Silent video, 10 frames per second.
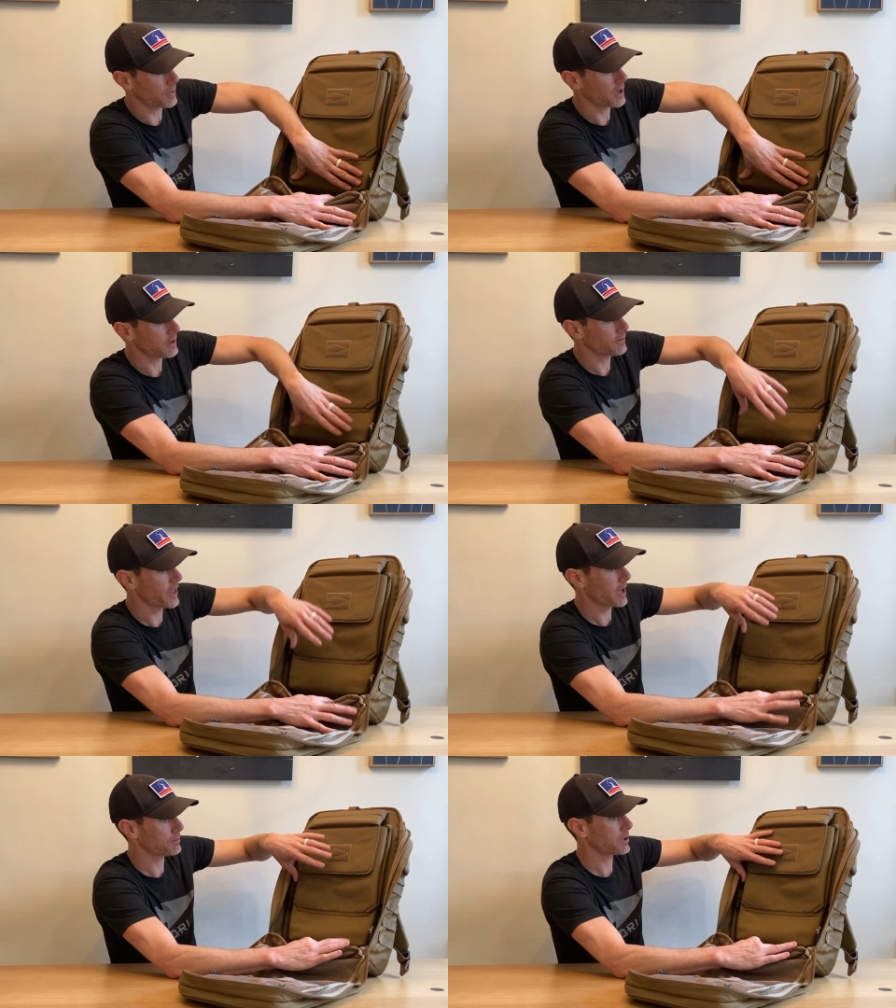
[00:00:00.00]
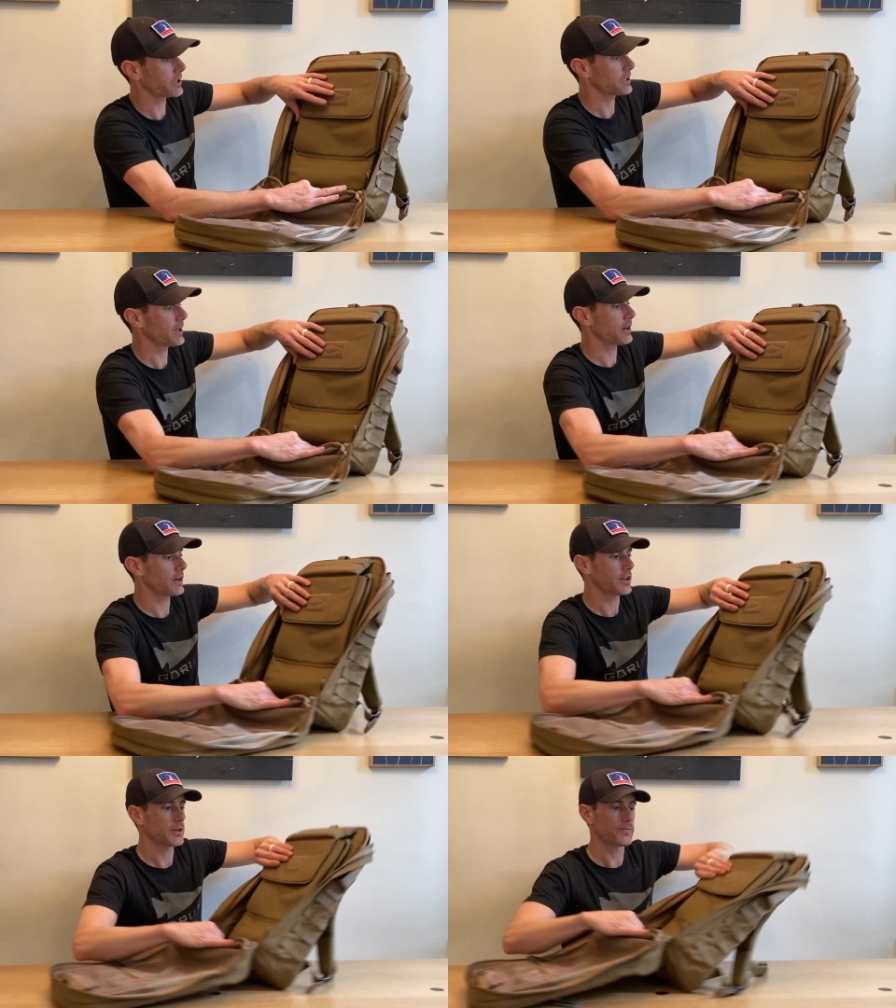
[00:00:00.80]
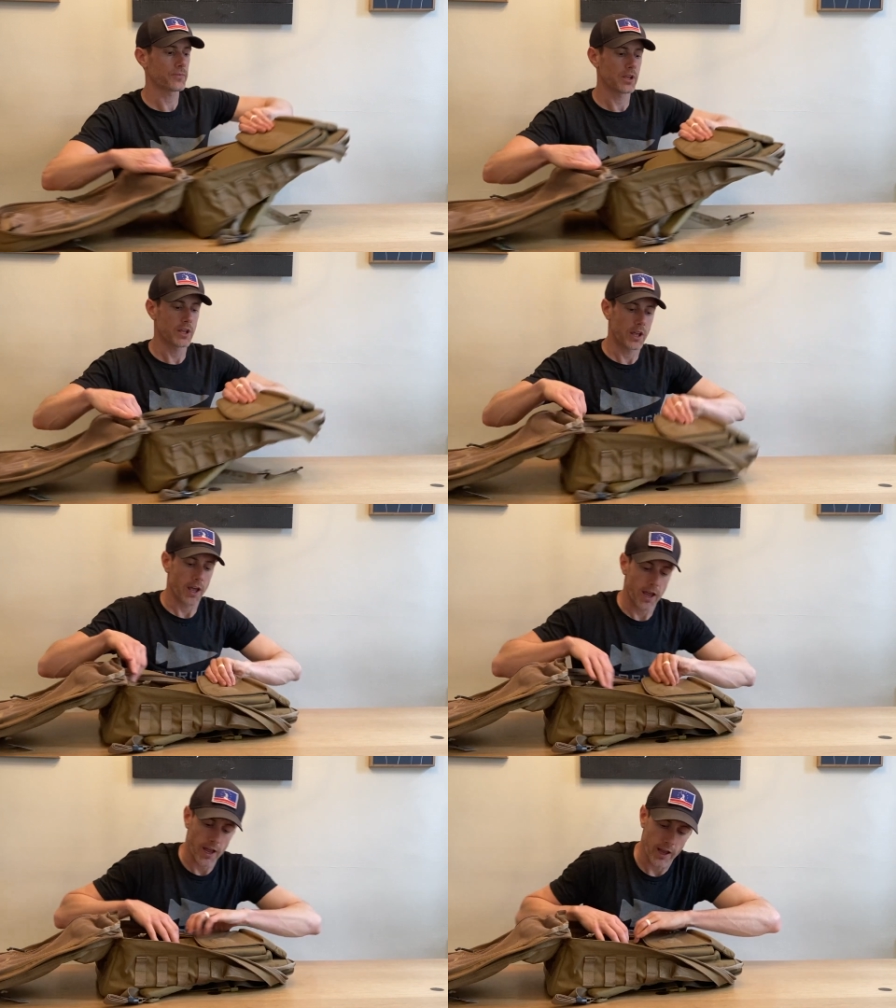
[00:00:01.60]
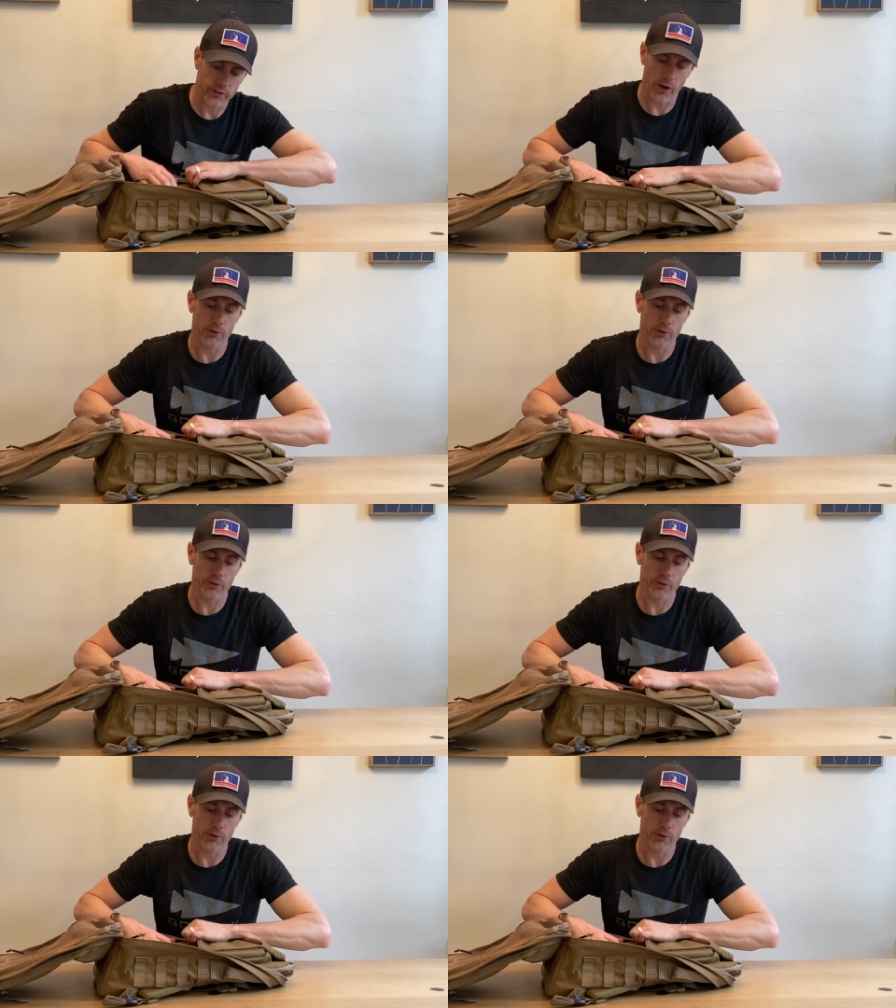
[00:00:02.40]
of that plate area. As I